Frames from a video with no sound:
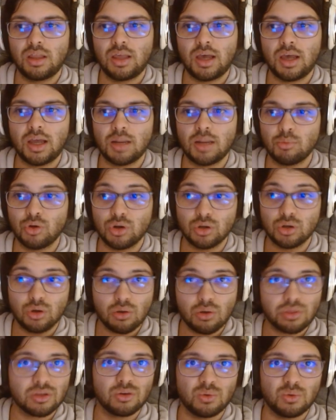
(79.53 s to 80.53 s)
And I'm going to go
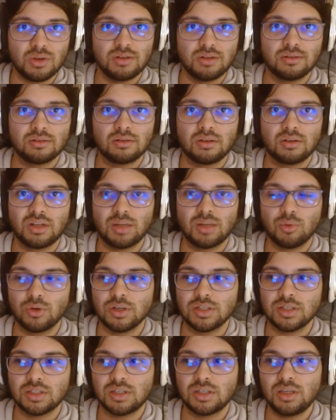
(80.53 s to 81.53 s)
through it and I'm going
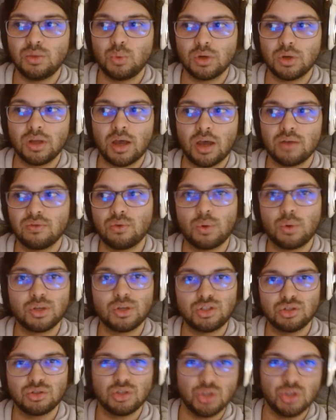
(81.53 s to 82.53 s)
to see what kind of
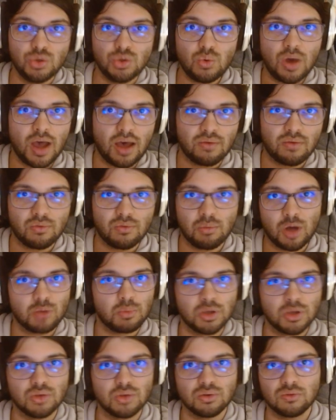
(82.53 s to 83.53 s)
questions you have about
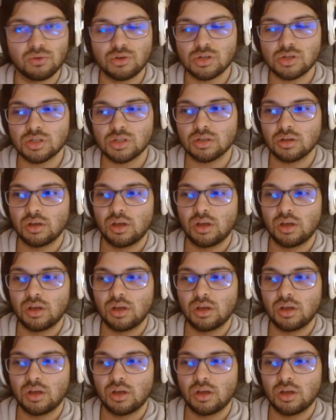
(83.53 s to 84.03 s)
my universe,